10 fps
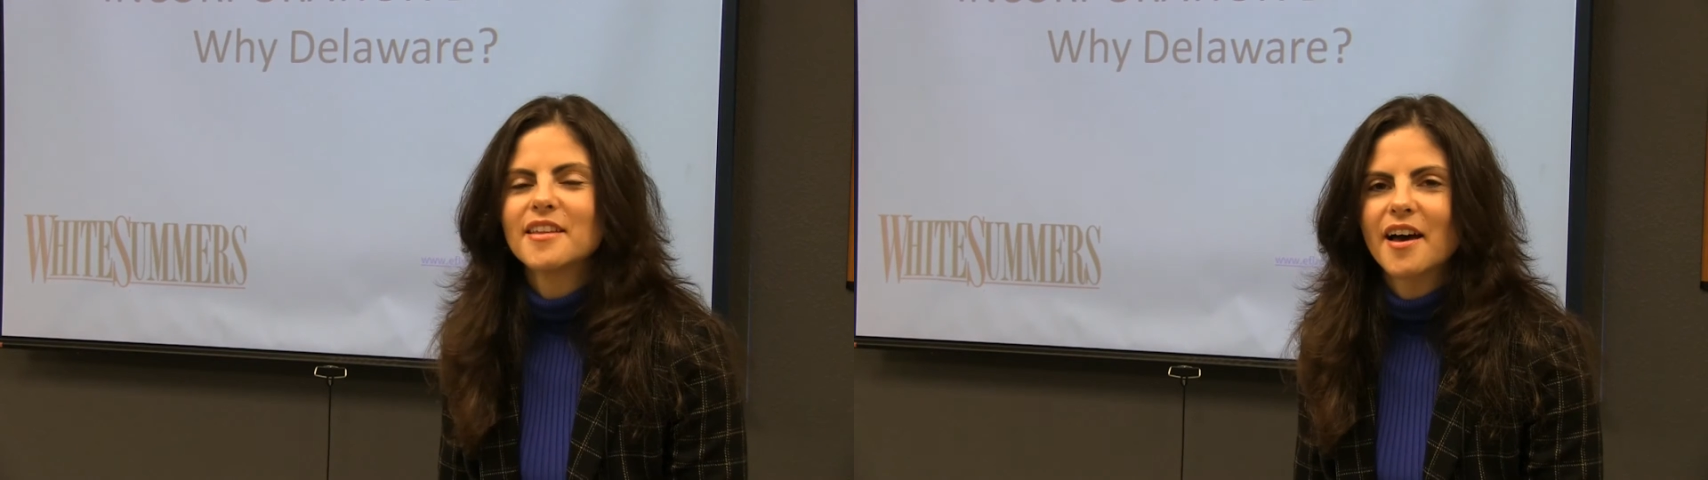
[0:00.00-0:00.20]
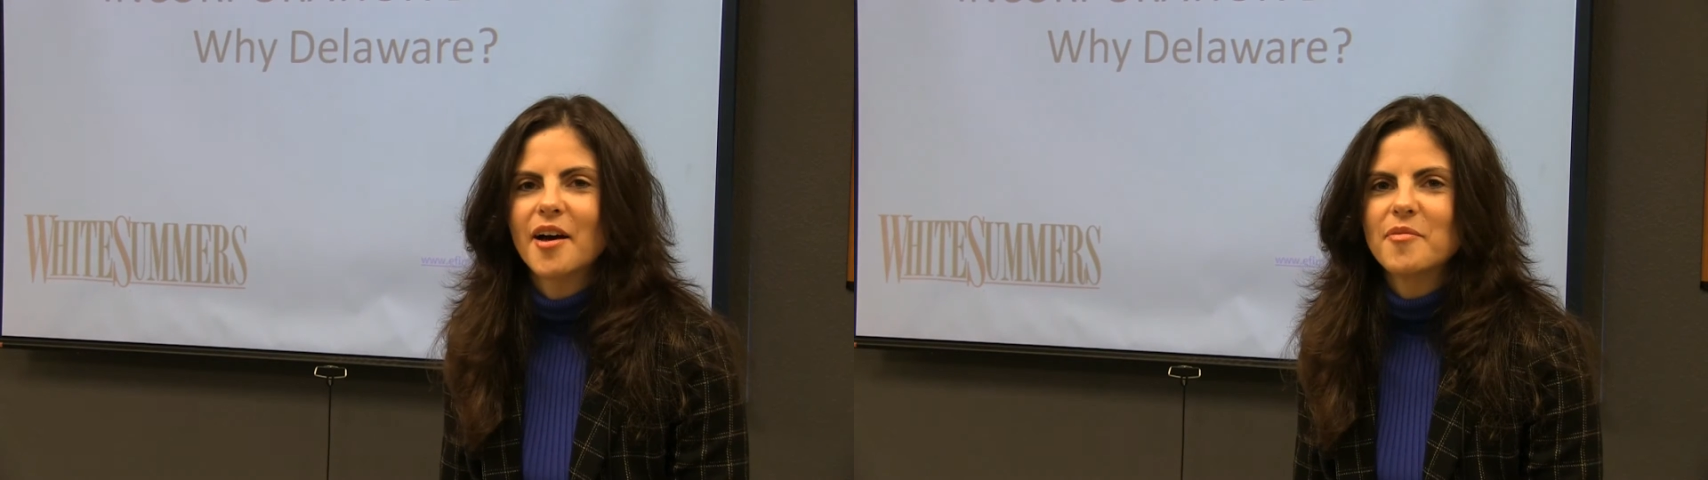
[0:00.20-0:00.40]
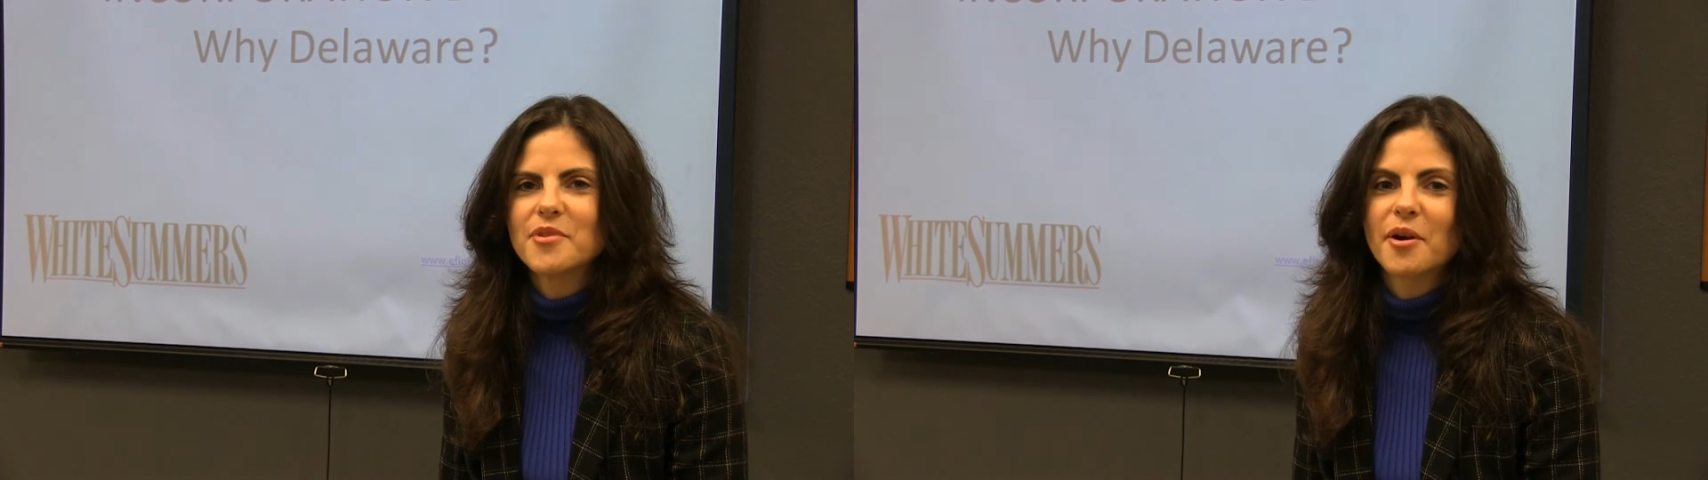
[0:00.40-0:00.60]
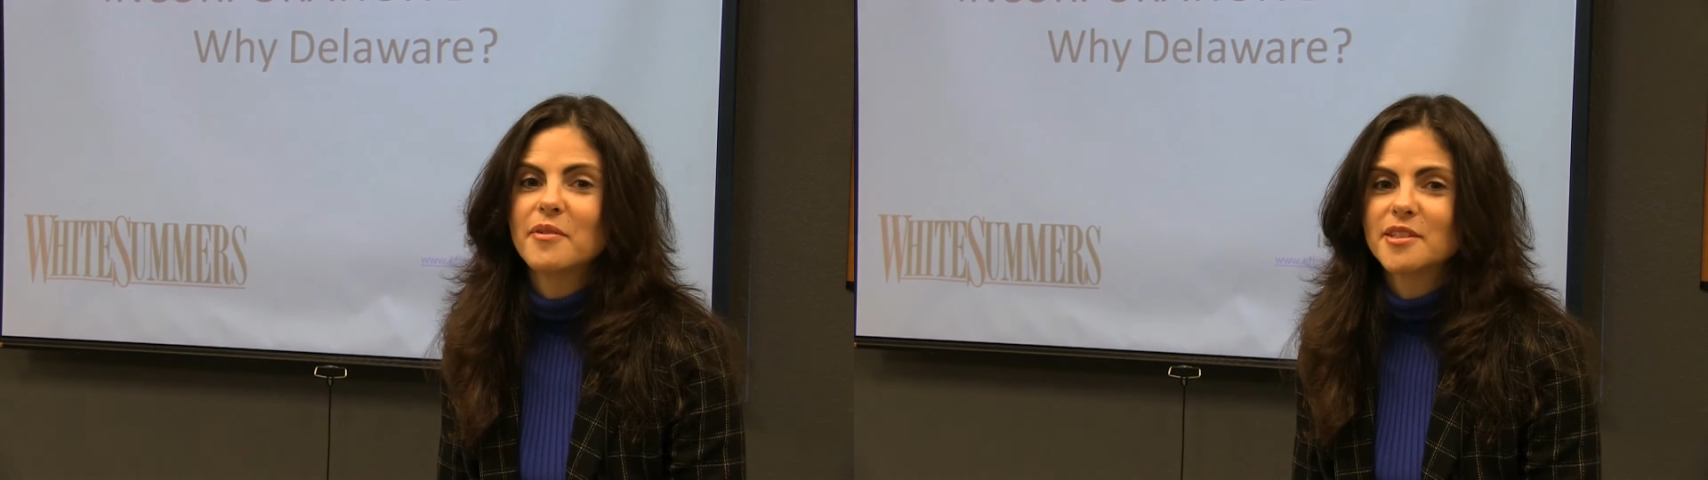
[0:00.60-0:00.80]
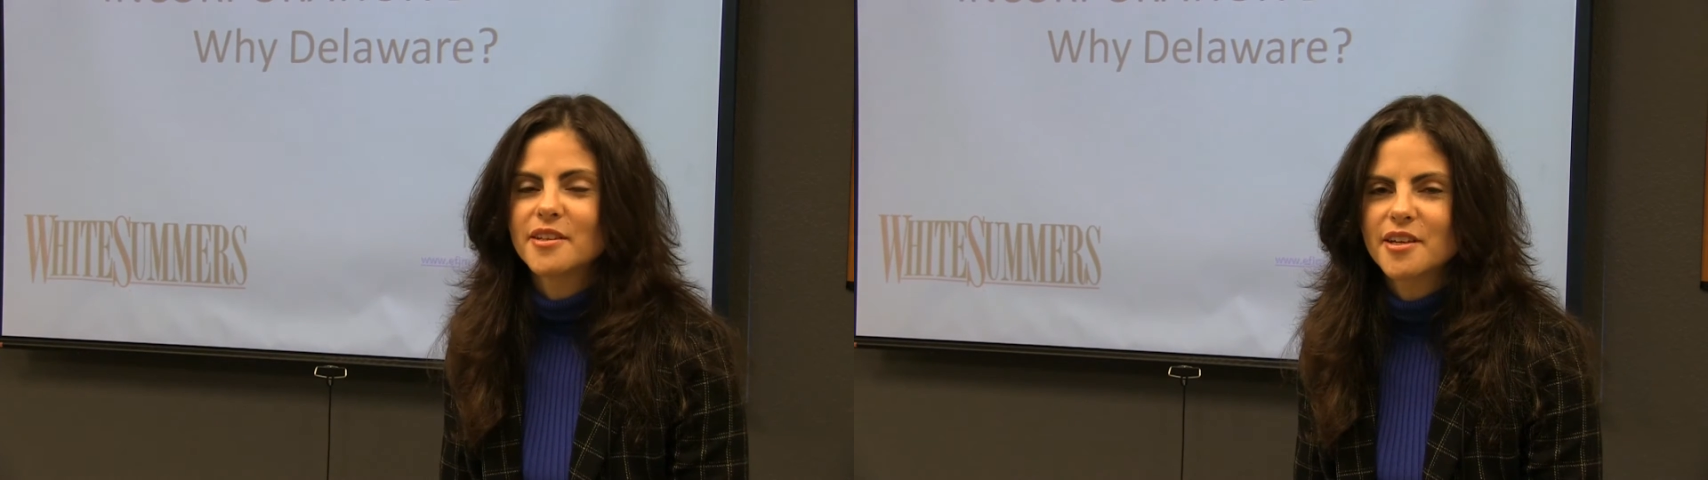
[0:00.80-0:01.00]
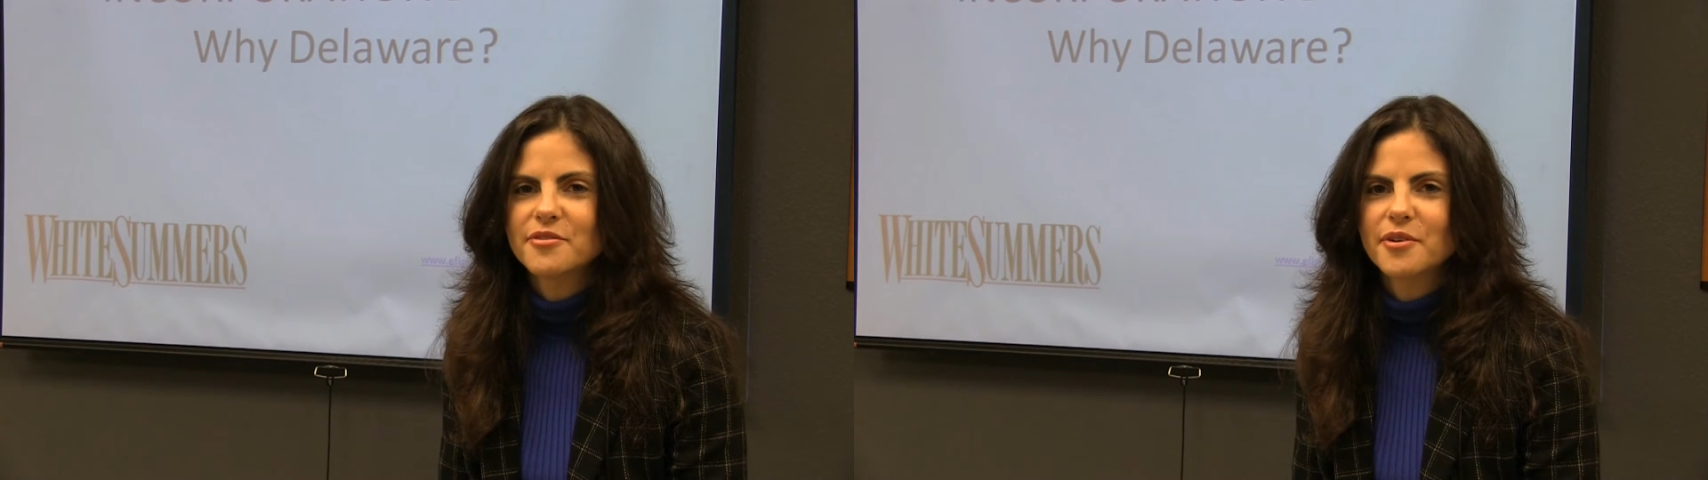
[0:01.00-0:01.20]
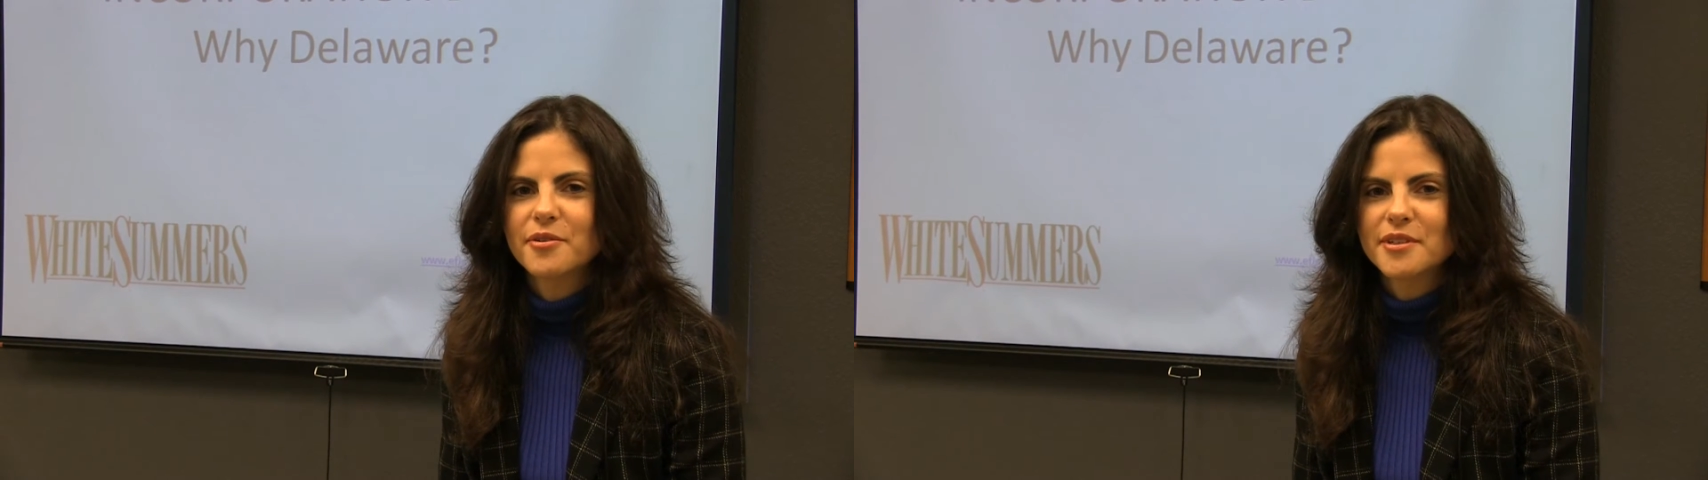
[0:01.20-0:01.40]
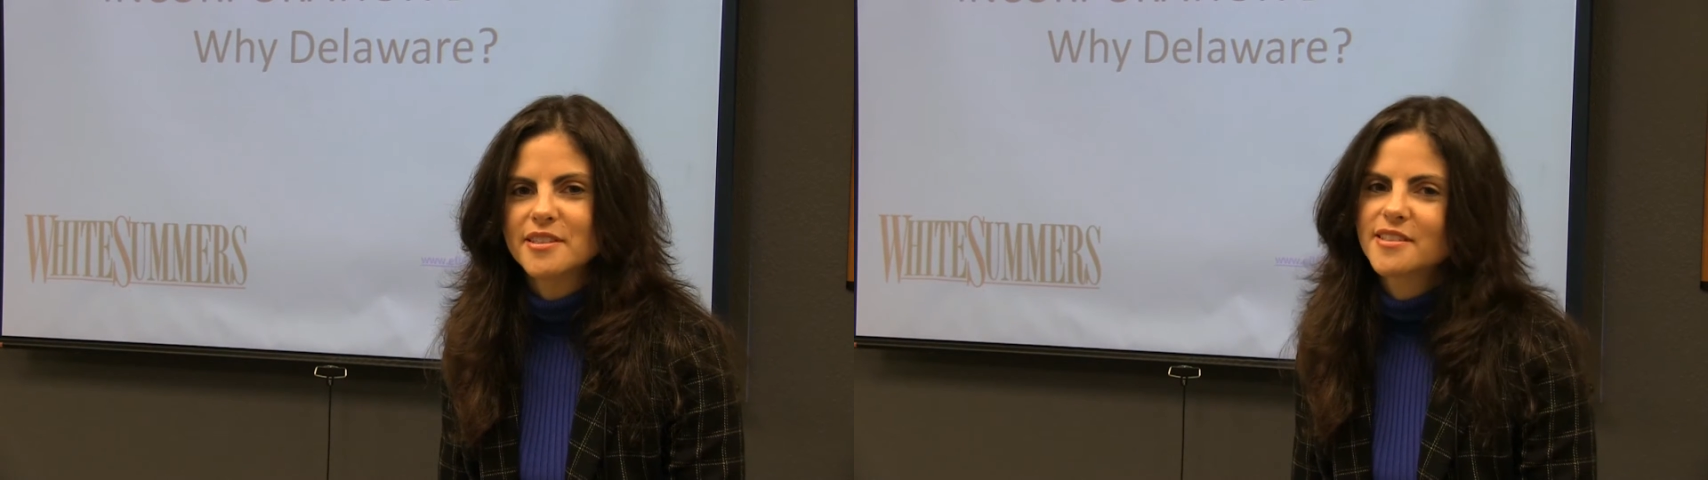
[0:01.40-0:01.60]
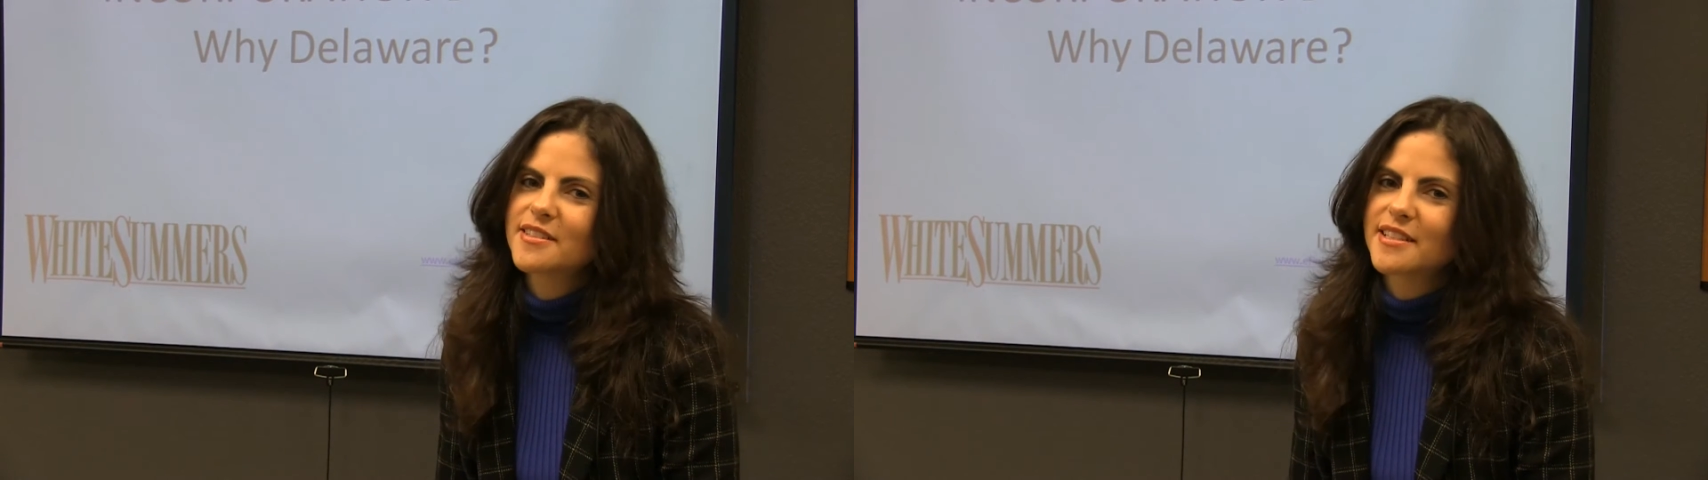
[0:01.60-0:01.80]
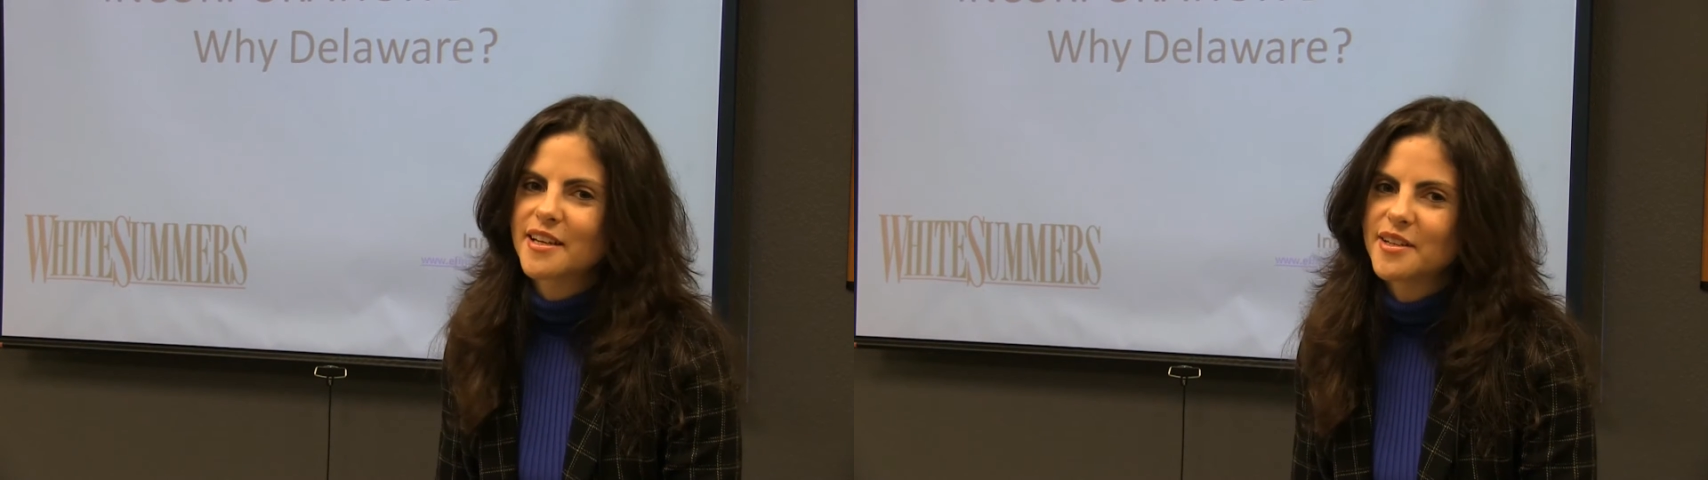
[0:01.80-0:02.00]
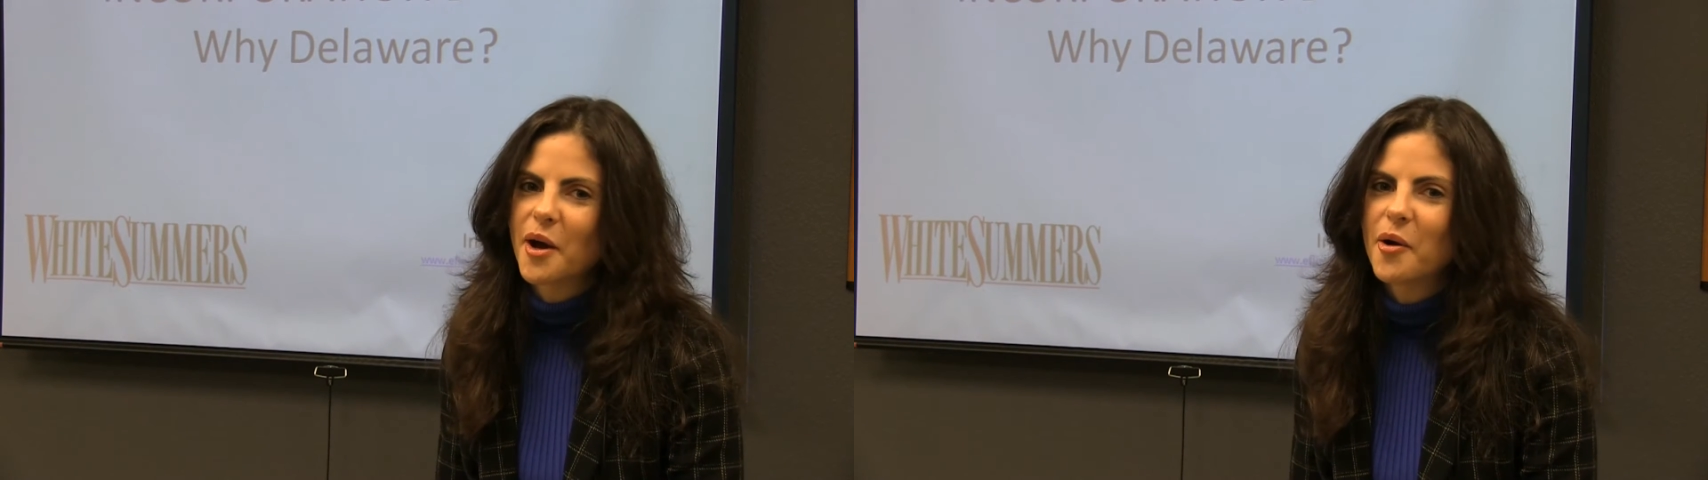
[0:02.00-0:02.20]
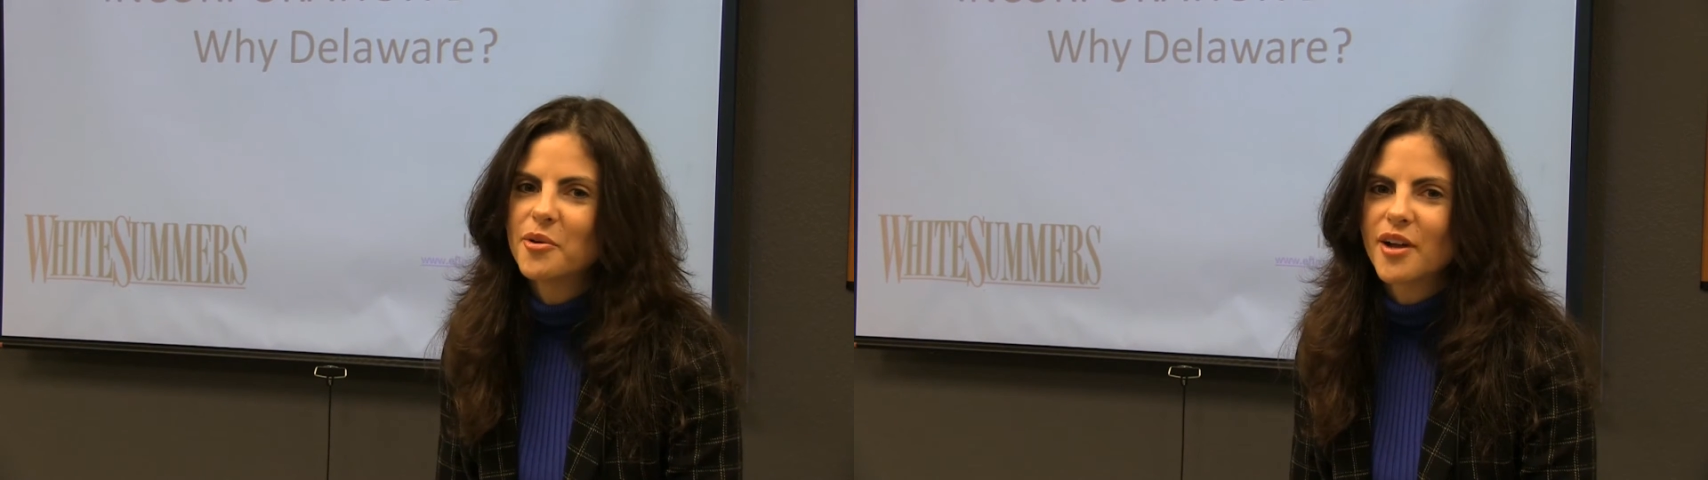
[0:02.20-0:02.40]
Um, they're always looking for reasons to say no,